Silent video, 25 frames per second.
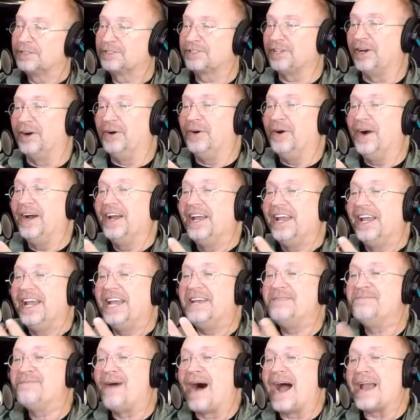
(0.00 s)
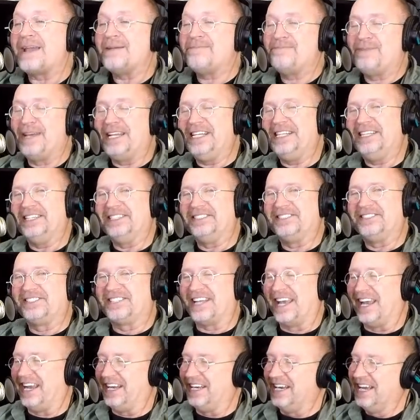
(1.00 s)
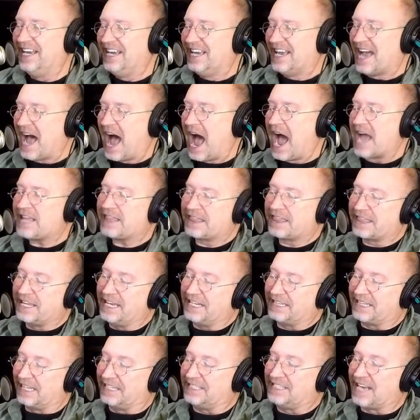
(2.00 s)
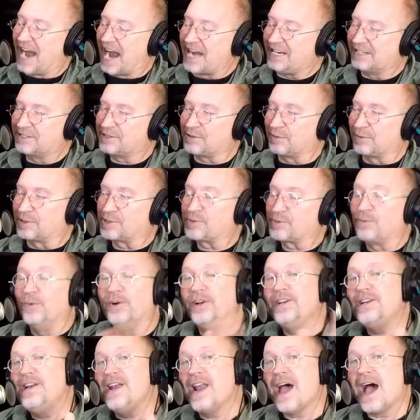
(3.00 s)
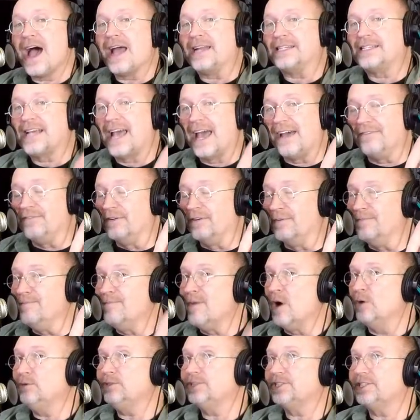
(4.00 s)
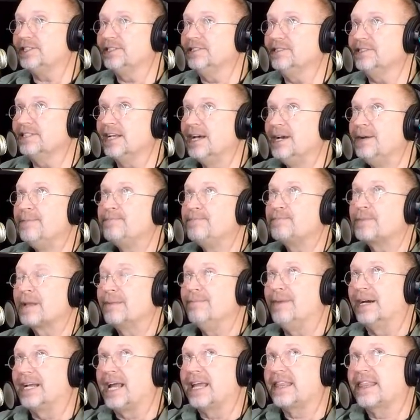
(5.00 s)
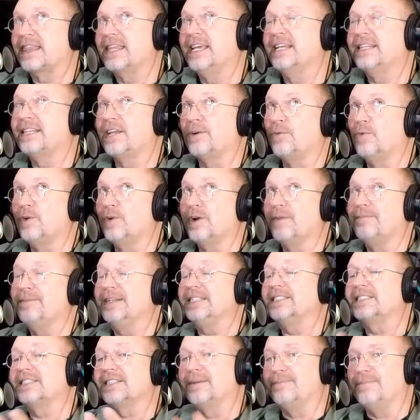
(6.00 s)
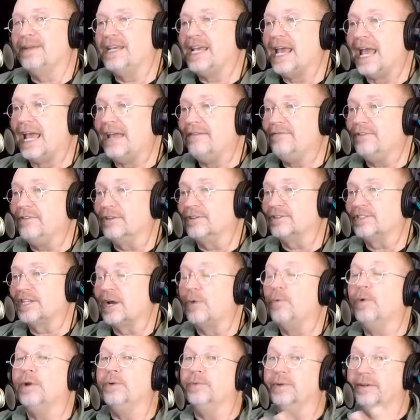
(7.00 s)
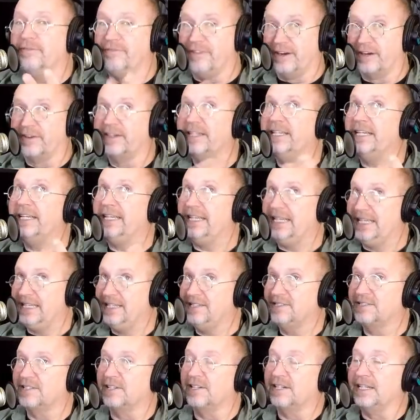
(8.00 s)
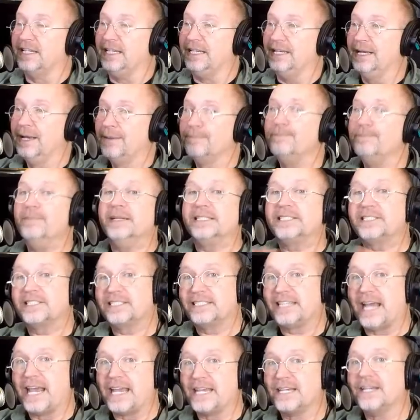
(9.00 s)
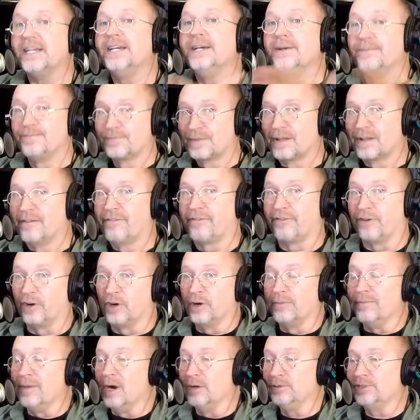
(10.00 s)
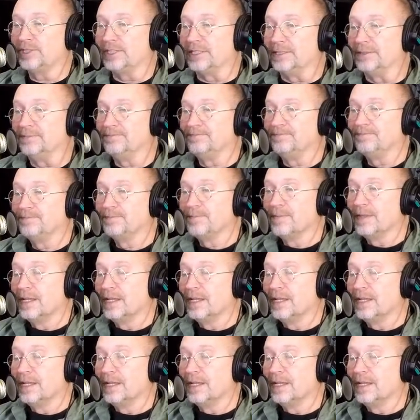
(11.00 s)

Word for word: So, in my opinion, Zane, I think that dinosaurs would not have emotions, but I think there would have been some behaviors that we would very easily mistake for emotion.